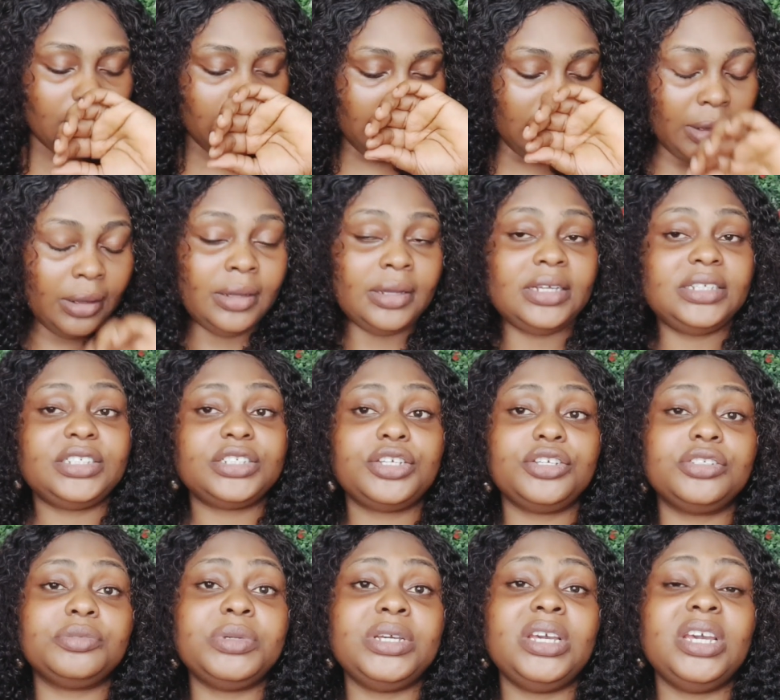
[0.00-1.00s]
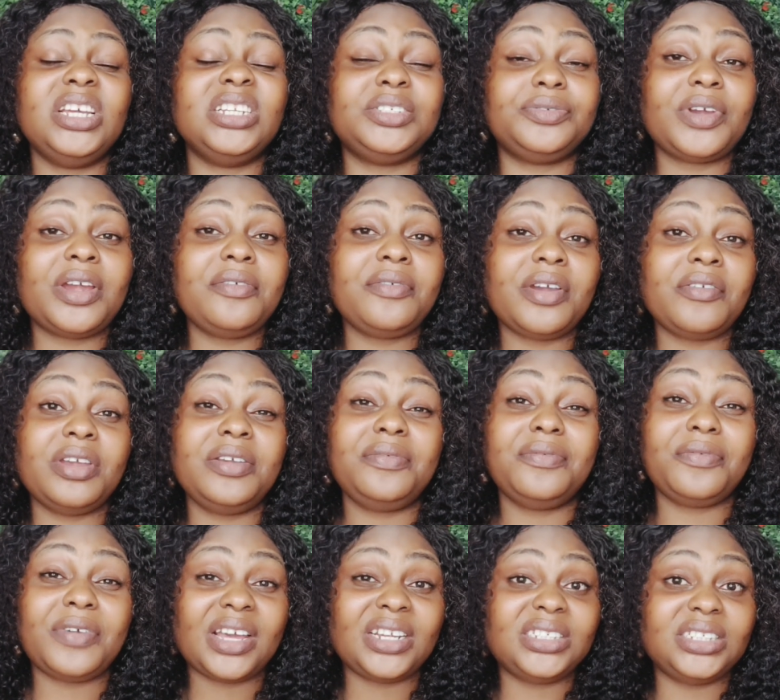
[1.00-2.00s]
Excuse me. It's very
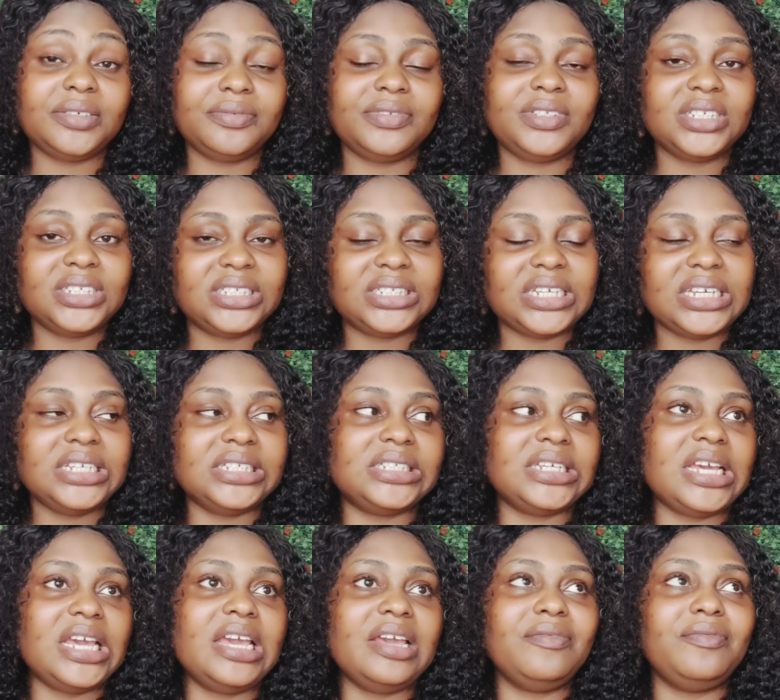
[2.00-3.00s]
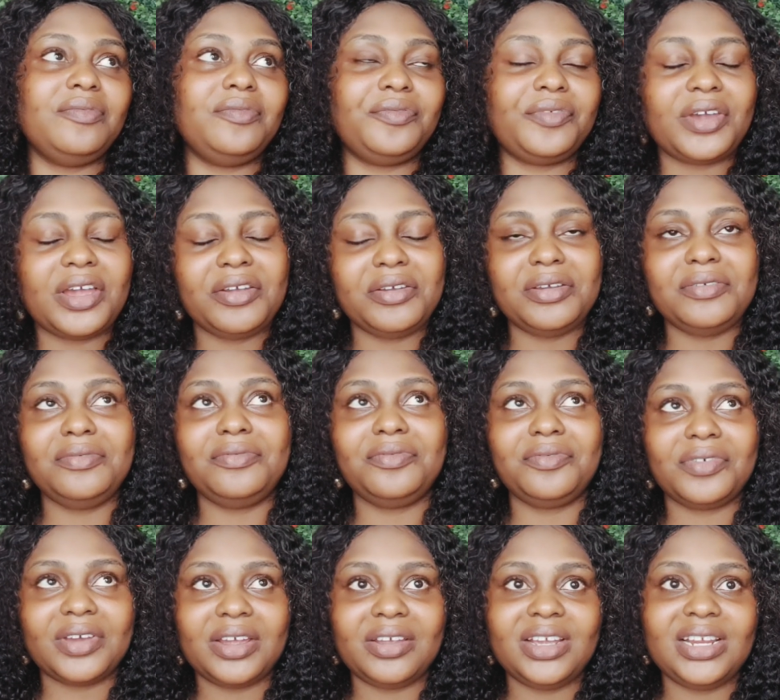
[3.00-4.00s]
effective. This is a
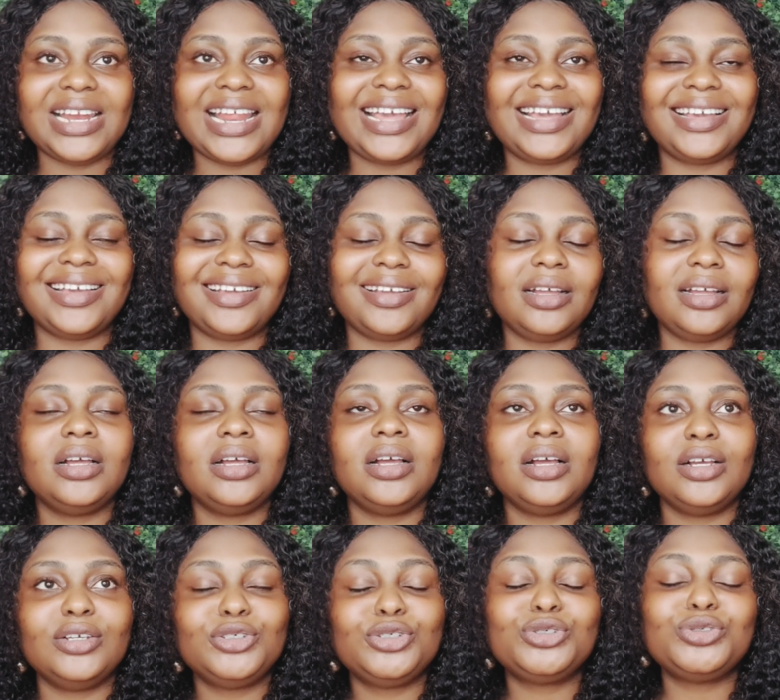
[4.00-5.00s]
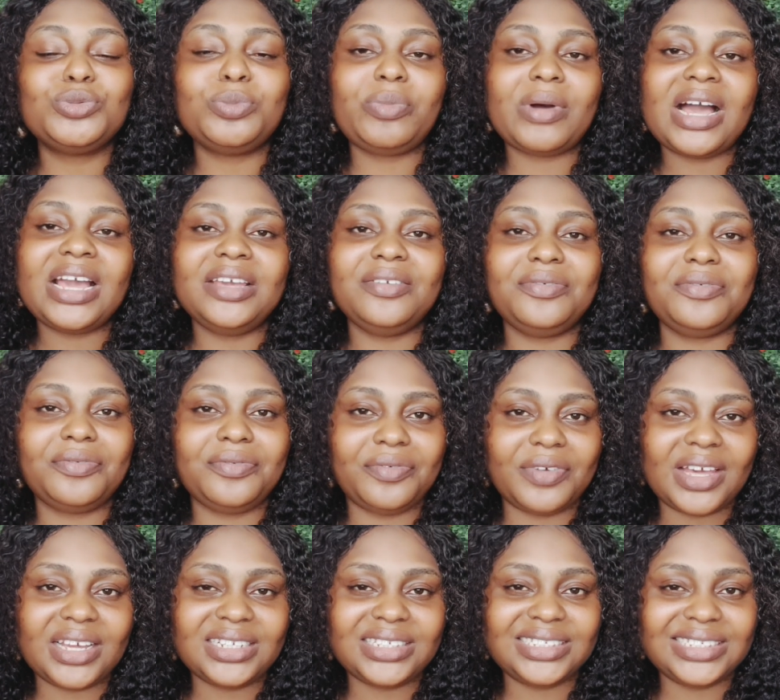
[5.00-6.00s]
very like super
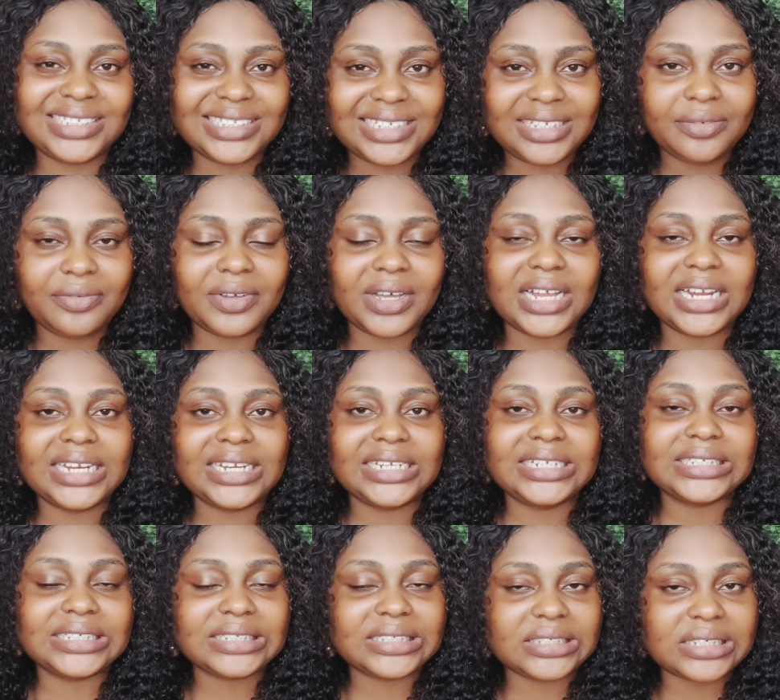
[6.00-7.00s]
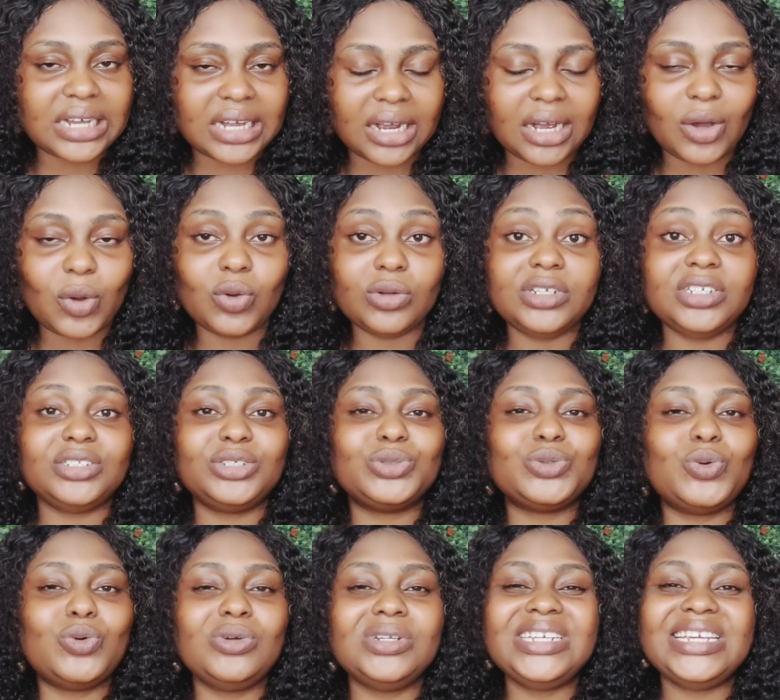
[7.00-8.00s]
effective cleanser. On
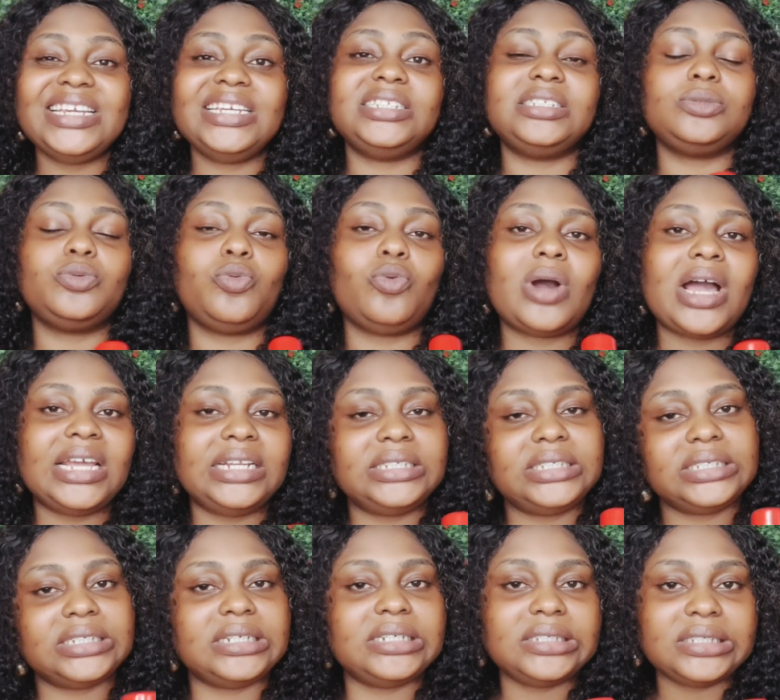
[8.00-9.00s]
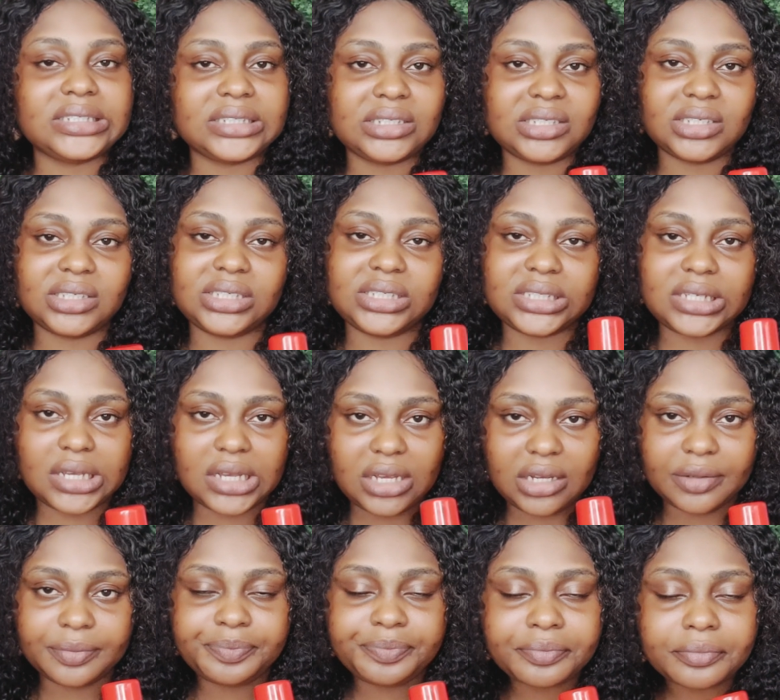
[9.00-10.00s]
its own, it whitens the
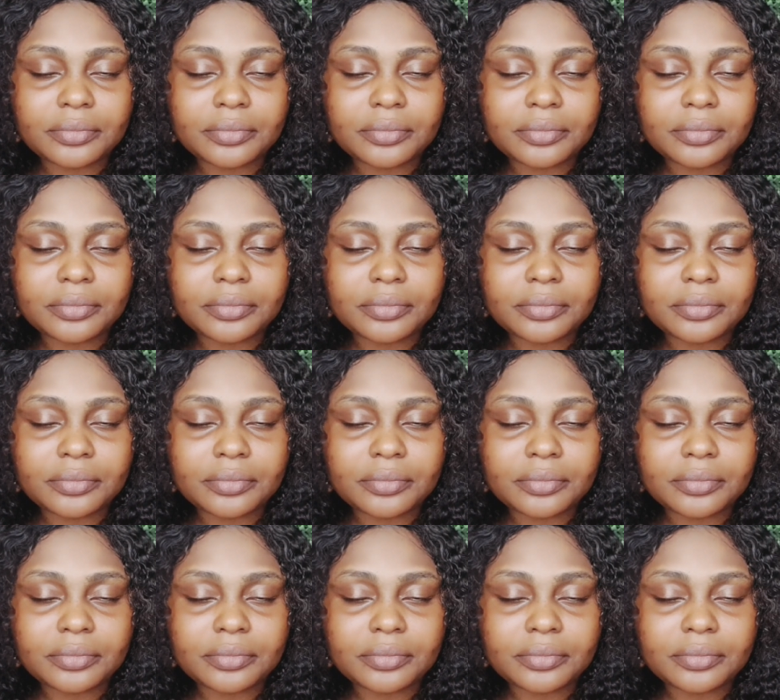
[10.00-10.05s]
skin.